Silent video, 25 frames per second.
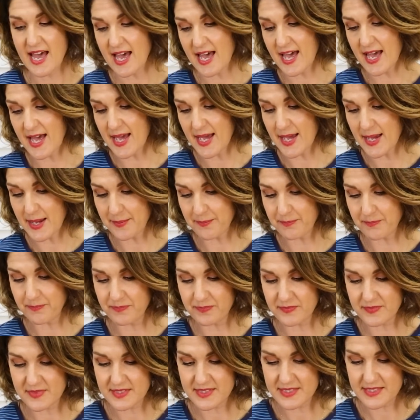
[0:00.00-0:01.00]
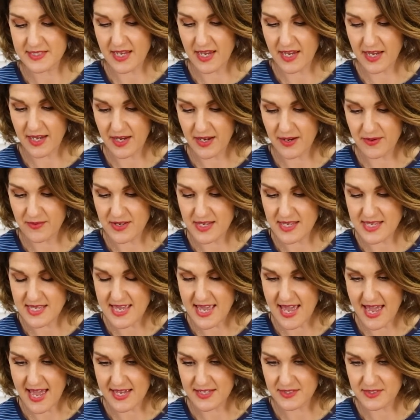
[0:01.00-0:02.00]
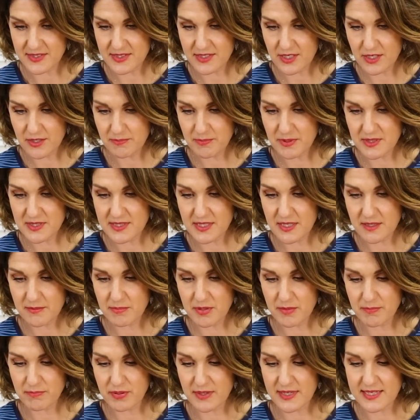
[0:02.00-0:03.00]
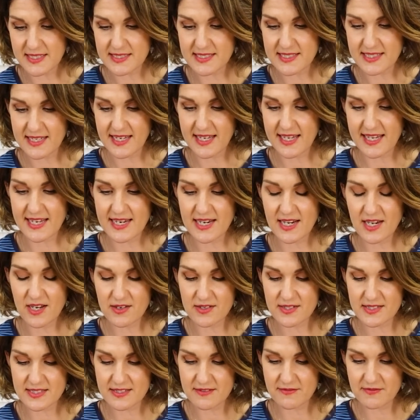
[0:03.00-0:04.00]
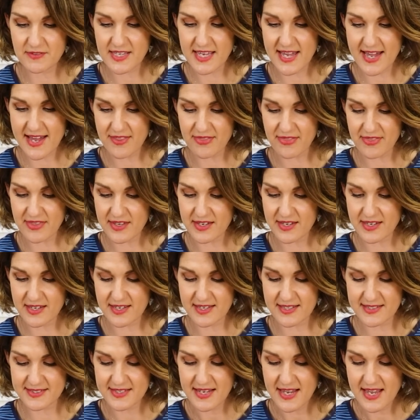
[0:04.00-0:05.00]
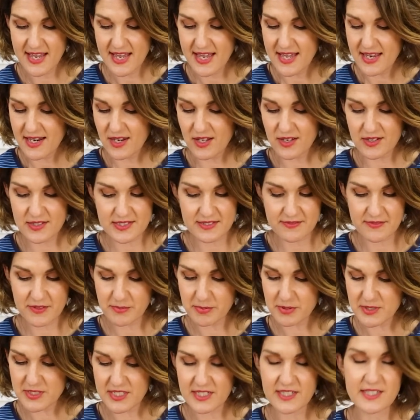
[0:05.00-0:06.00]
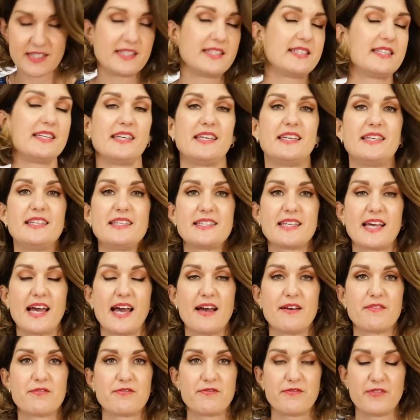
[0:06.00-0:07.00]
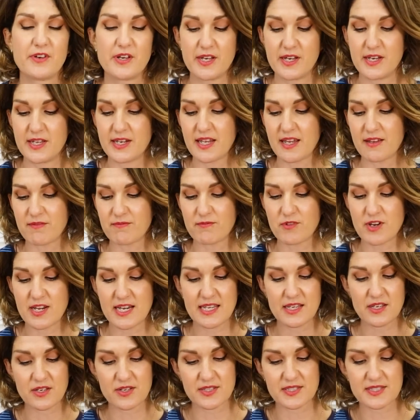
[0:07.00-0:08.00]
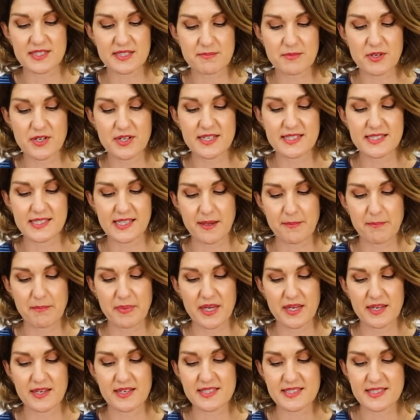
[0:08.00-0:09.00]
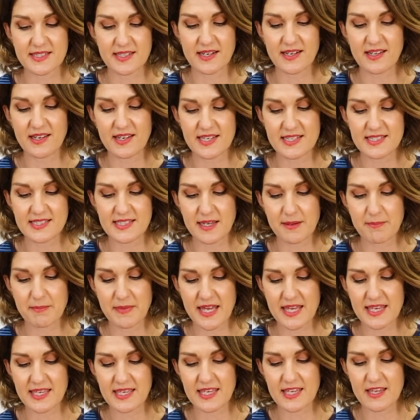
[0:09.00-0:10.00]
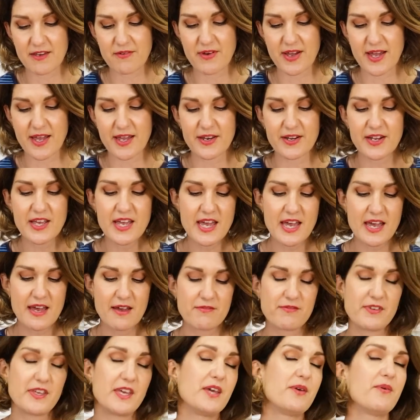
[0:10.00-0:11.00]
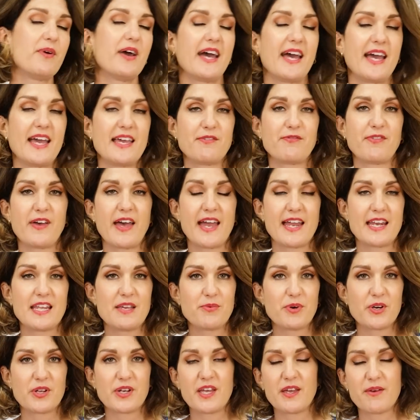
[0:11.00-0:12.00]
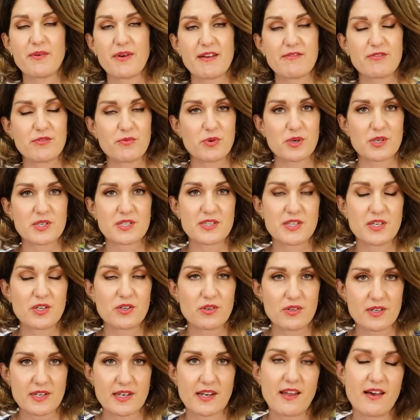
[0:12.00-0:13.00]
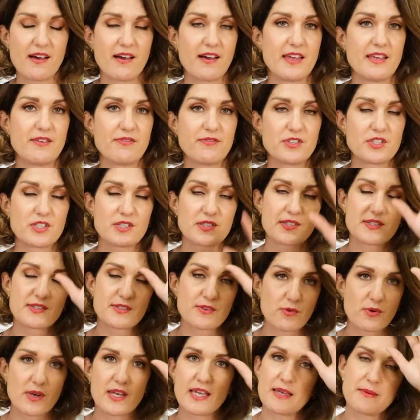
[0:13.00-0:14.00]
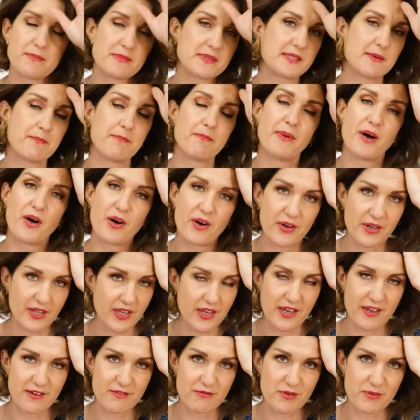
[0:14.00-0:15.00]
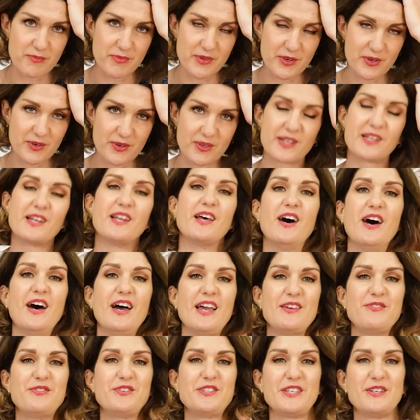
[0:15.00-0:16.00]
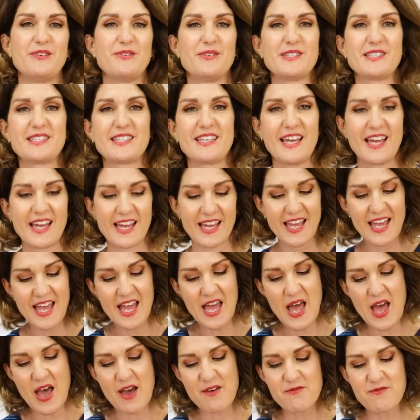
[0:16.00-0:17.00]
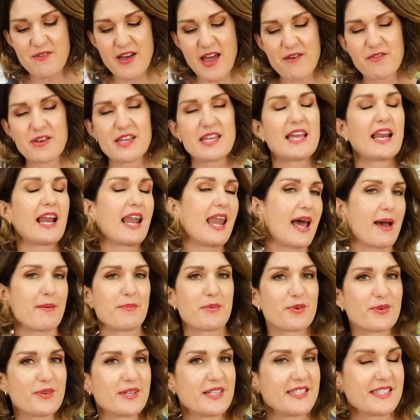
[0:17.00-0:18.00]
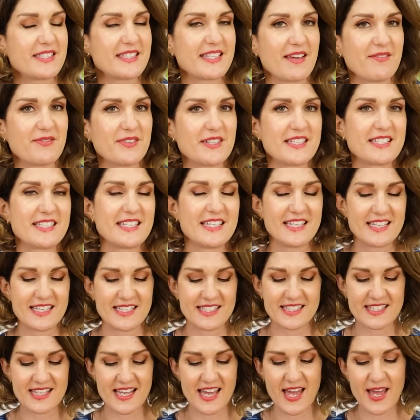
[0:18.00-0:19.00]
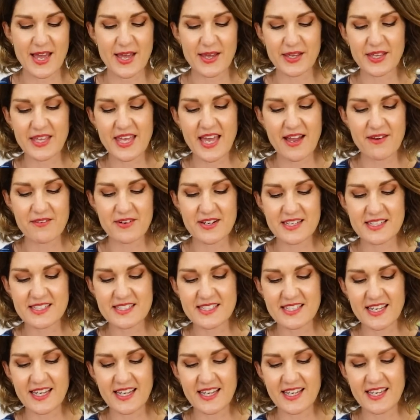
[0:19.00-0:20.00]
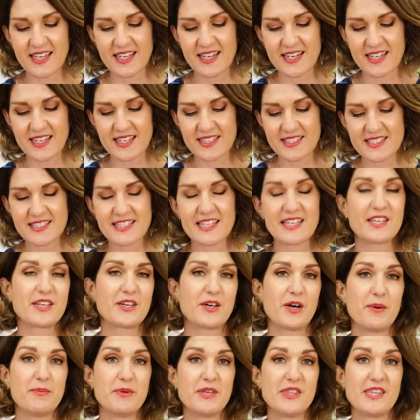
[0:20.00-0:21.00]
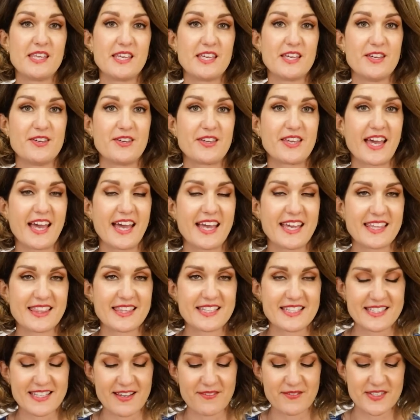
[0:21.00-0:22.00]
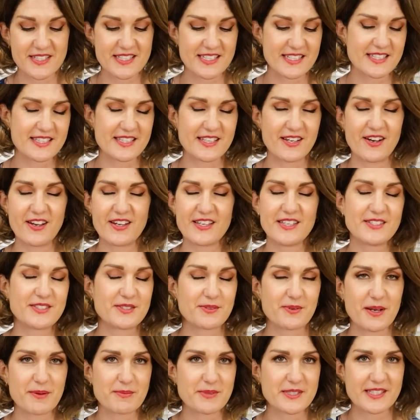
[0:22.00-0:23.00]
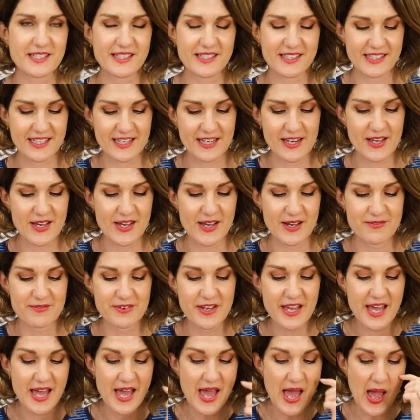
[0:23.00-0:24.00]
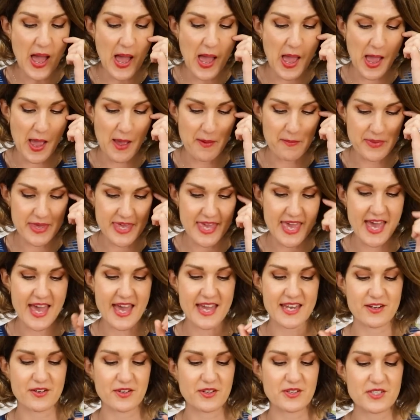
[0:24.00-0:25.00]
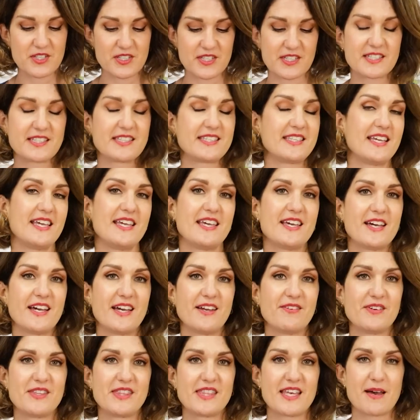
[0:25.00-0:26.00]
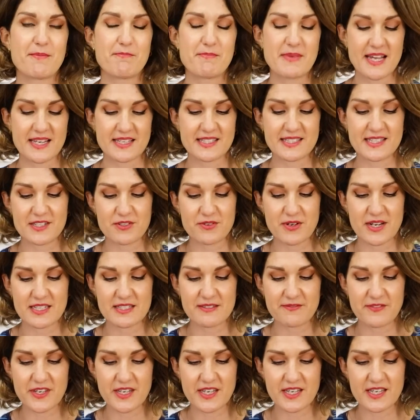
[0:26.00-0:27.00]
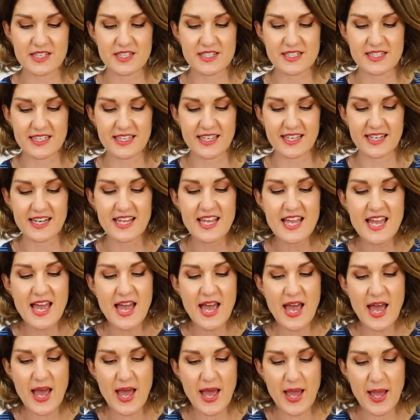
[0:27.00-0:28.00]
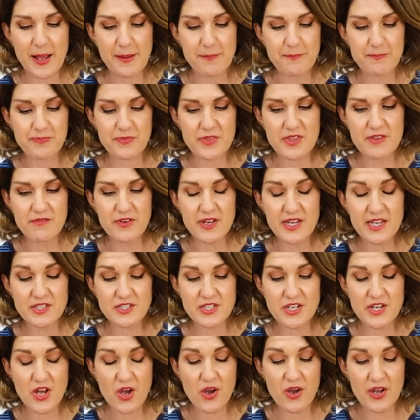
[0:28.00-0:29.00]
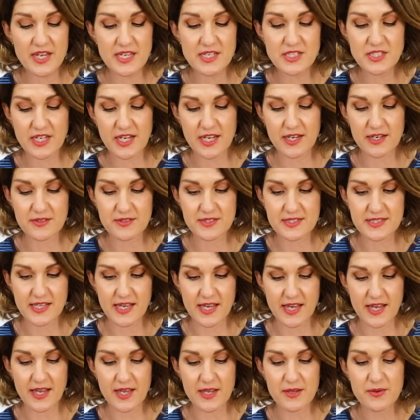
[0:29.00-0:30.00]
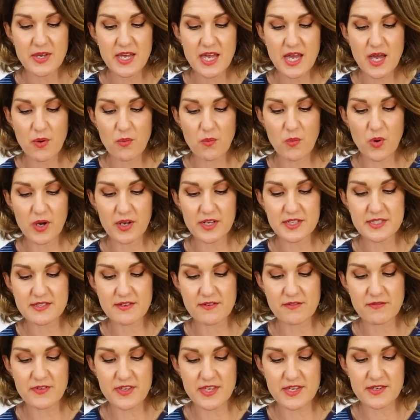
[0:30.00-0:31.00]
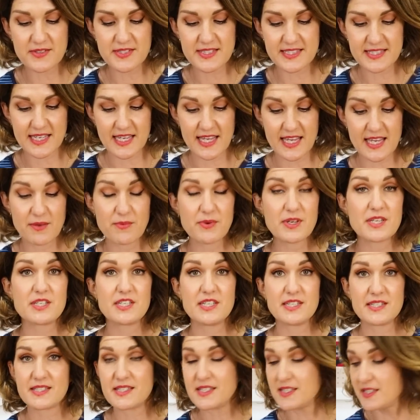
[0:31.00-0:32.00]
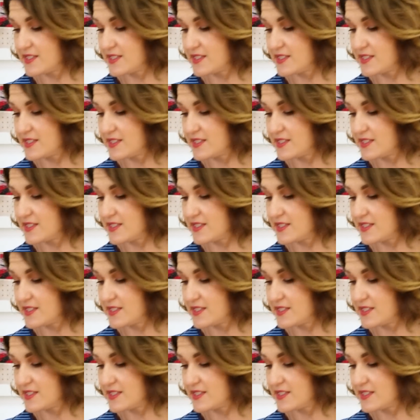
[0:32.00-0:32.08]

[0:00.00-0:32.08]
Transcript: Um, so yeah, super, super pretty, lots of gathers, lots of opportunity to have fun and really customize it and personalize it and make it your own. View A, for anyone who ever watched The Good Life, just screams Margo from The Good Life. She was a, a very glamorous 70s uh, character in a sitcom in the UK in the 70s that I used to absolutely love. Um, yeah, and I could just see her in that maxi dress version. Um, the version I chose though was View C, which is the